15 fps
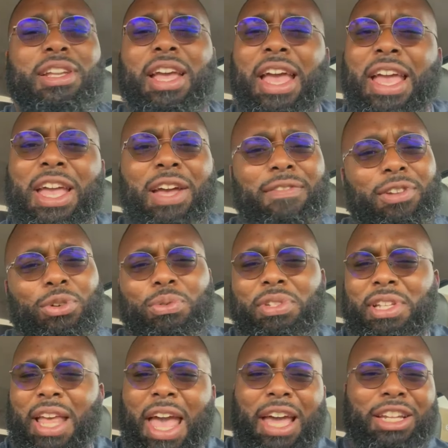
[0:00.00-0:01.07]
King of
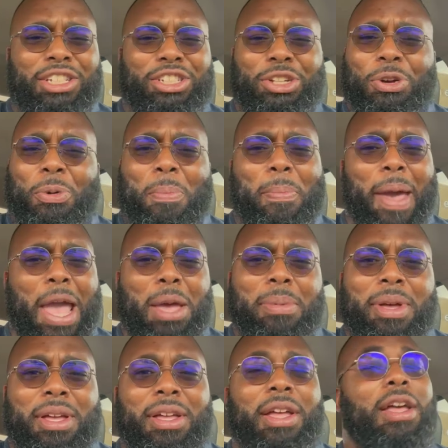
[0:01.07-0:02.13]
Louisiana show,
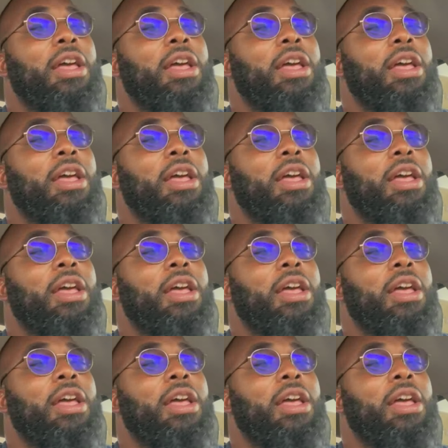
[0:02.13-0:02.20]
baby.